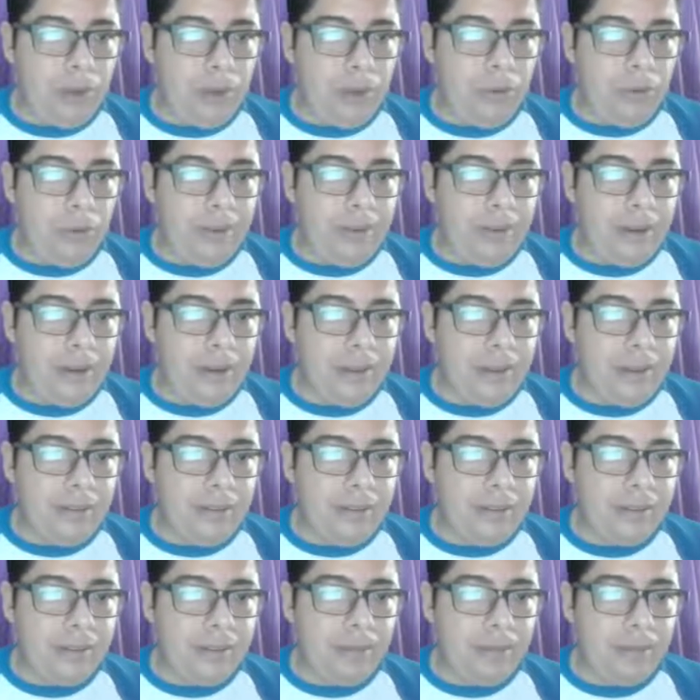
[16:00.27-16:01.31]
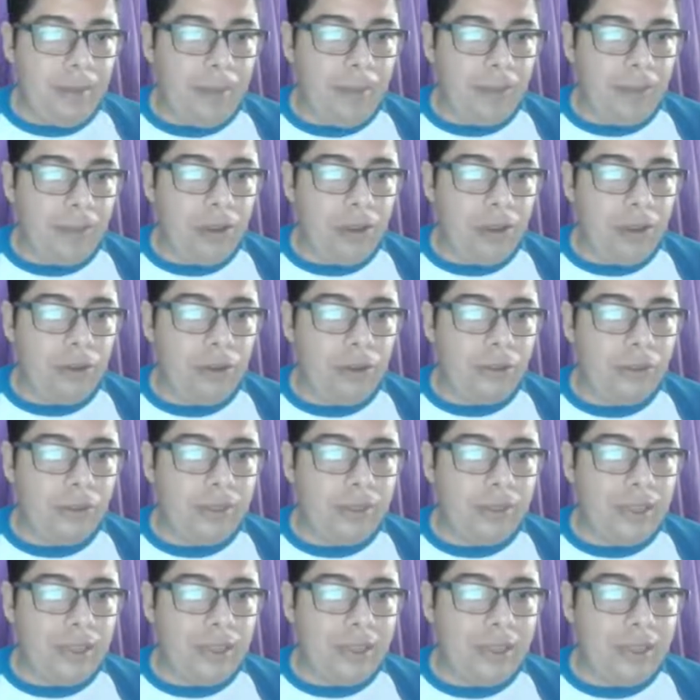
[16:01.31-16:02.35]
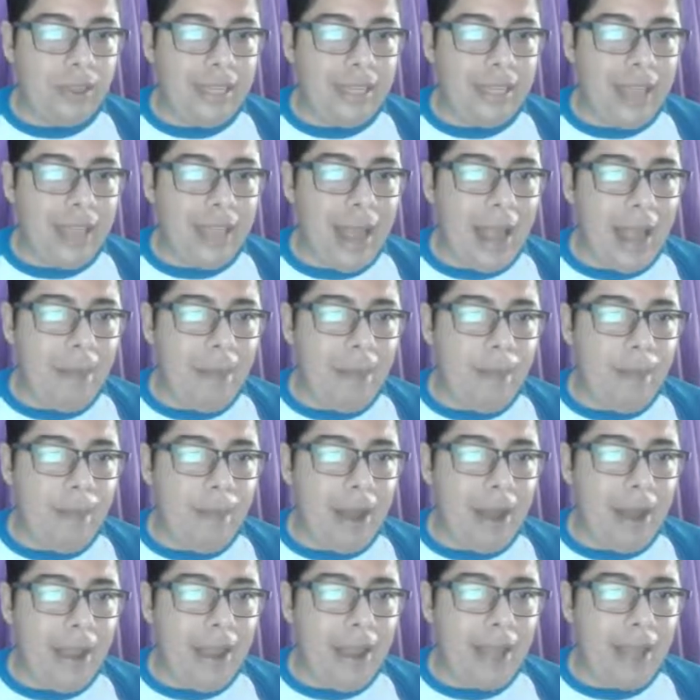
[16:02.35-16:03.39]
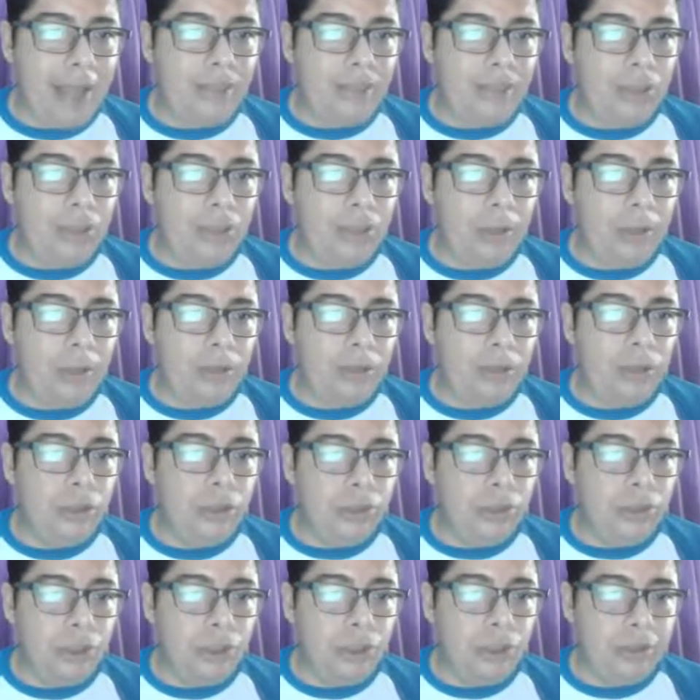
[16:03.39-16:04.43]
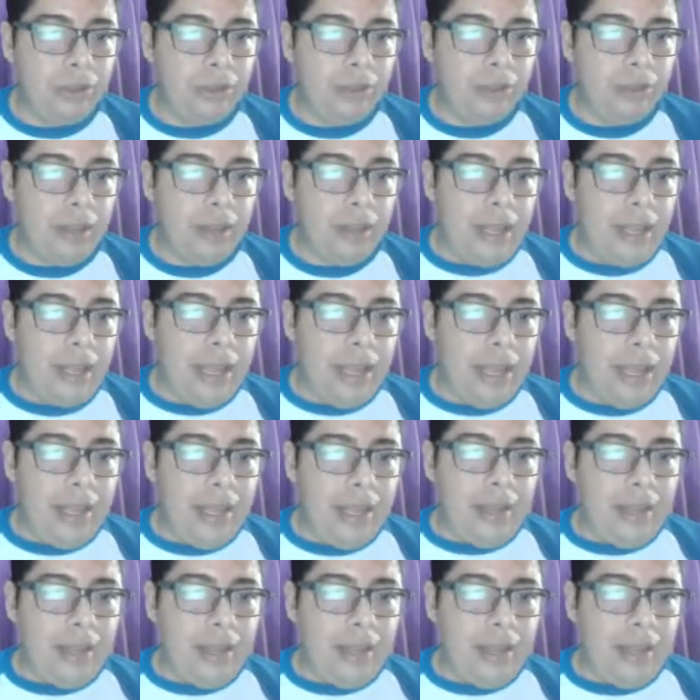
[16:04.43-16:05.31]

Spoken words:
you see the current databases, but here you see the MySQL users.